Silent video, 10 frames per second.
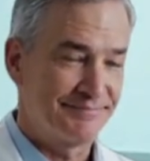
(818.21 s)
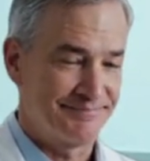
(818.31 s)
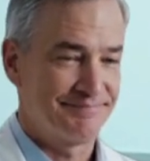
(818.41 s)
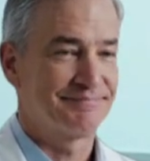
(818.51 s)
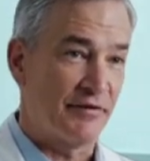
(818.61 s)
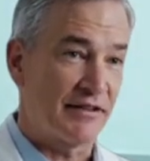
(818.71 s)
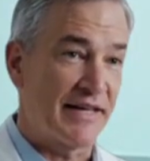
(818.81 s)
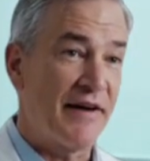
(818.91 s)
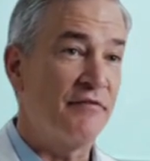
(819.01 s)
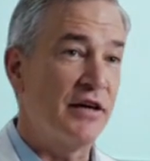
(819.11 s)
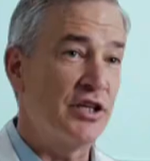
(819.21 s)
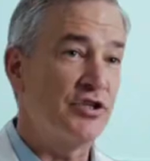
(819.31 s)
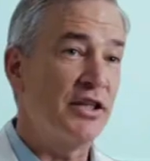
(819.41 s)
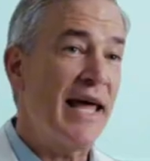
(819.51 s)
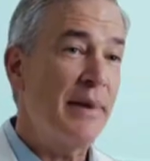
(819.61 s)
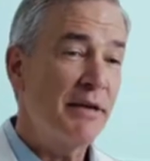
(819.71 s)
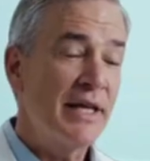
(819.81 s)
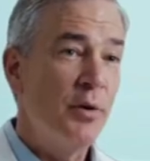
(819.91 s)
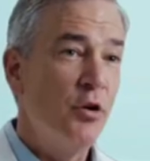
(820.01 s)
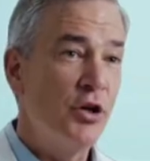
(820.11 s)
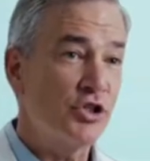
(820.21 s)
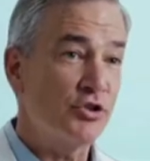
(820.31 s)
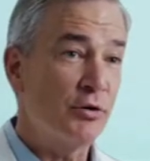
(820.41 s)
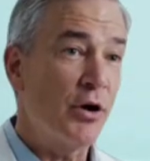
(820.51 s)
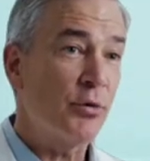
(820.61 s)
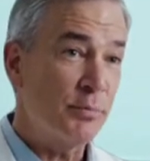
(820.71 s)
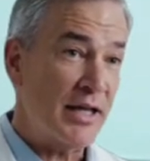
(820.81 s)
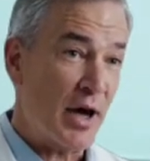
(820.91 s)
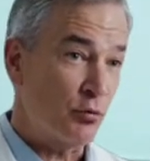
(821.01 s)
if you crave salt or sugar, your body is